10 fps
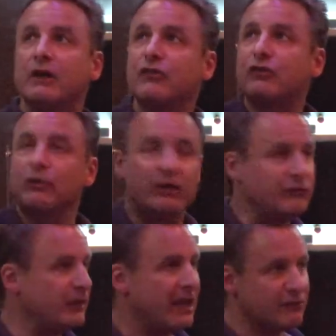So
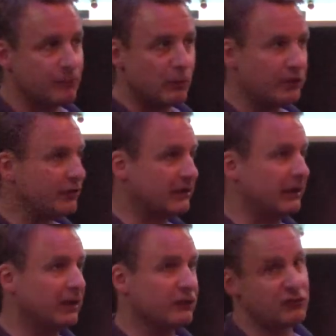if we have more
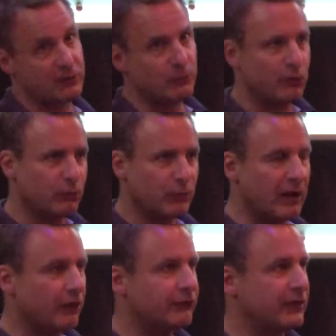technology and more
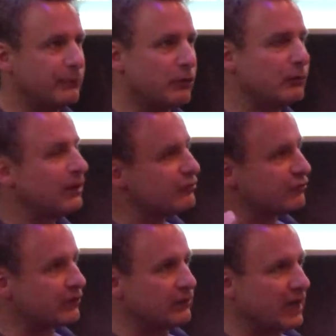wealth and more ways
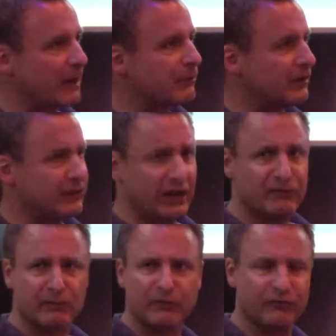to collaborate than
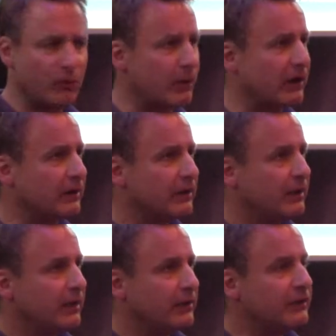ever before,
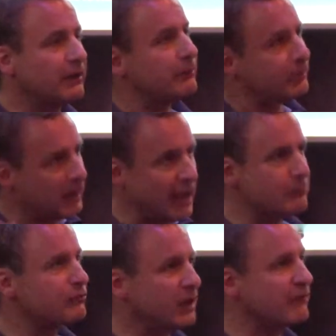then
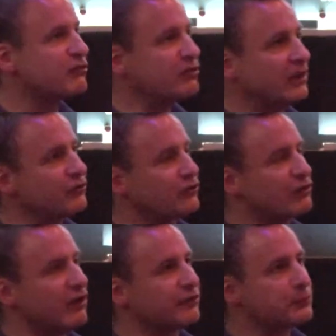perhaps we have a chance to
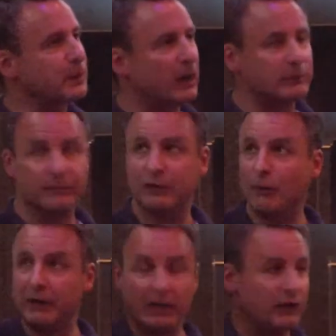solve this problem.
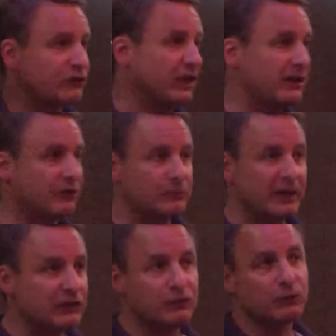Nobody else had as
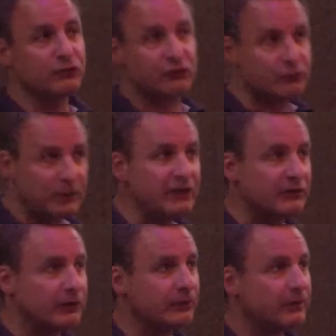many tools as we
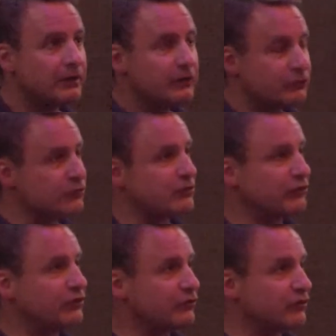do to
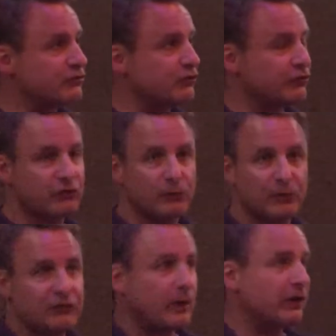address these issues, so
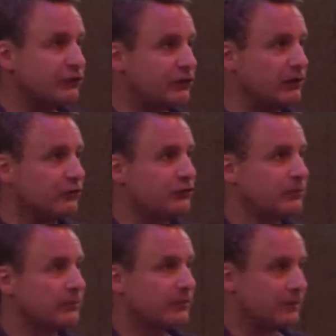what's our
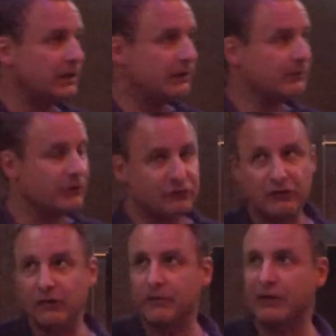excuse? You know,
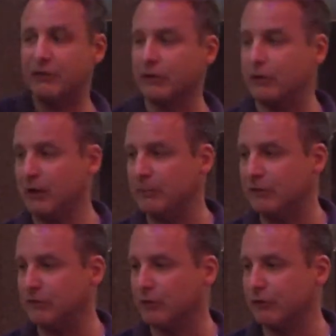we have an
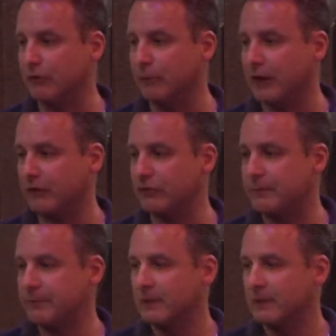incredibly full toolbox.